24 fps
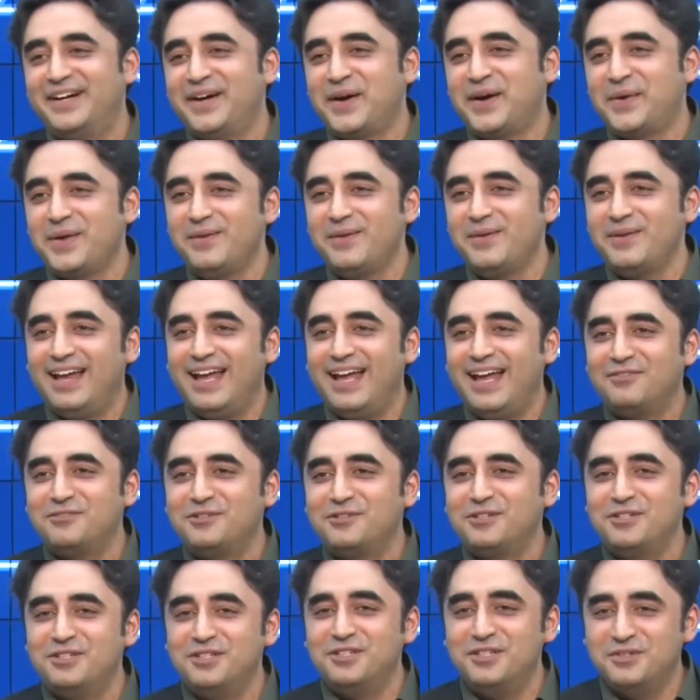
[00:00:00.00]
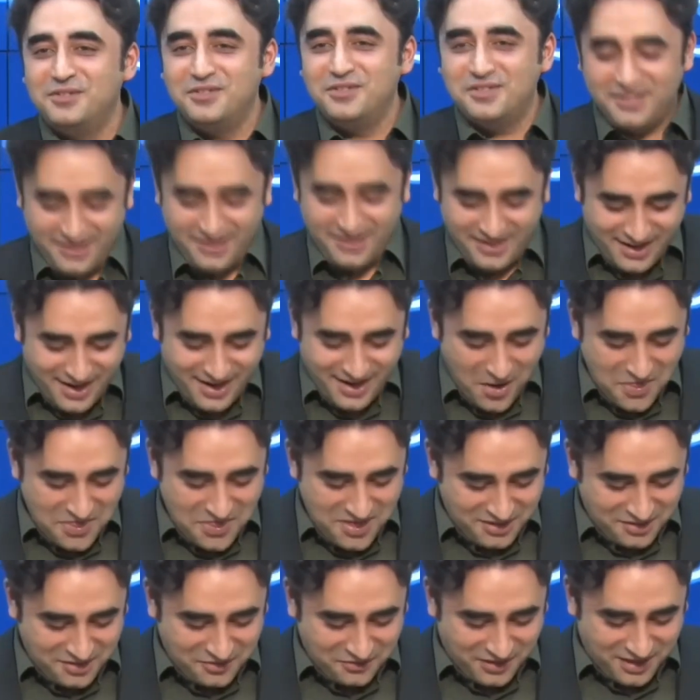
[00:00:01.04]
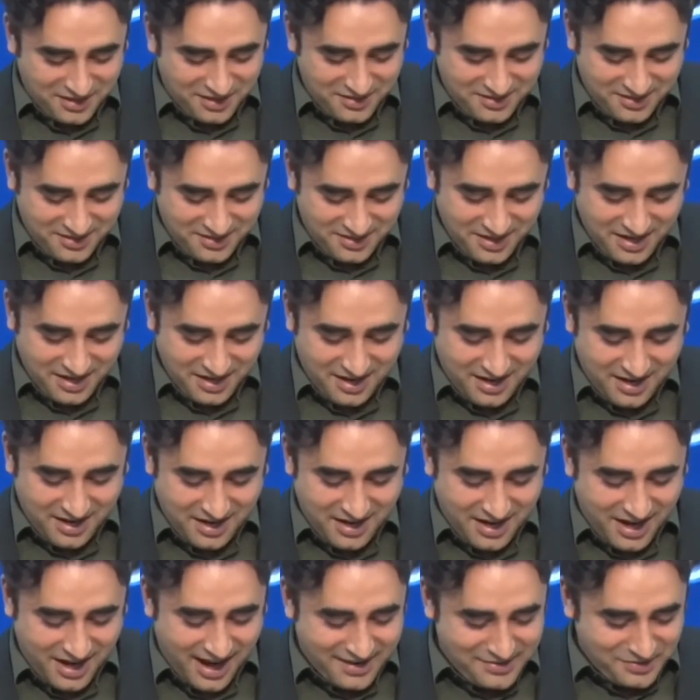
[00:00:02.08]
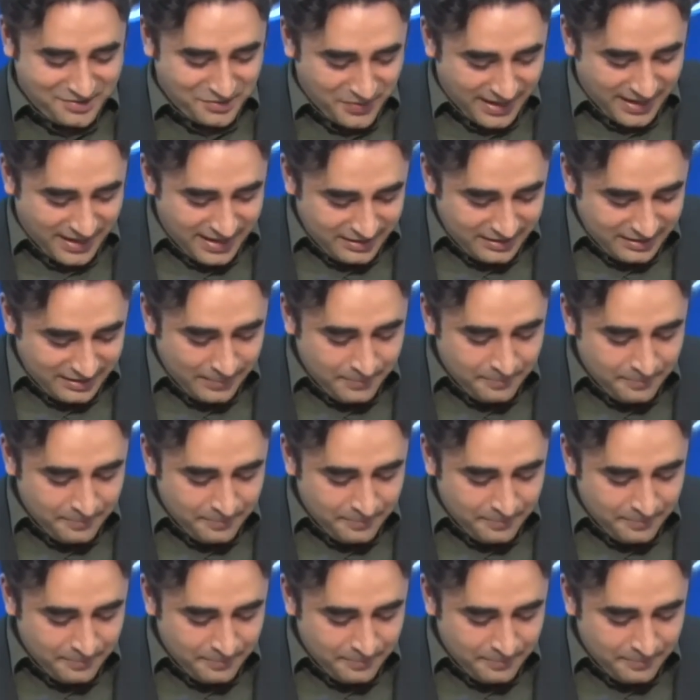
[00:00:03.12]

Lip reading: we will have good news on this front as well.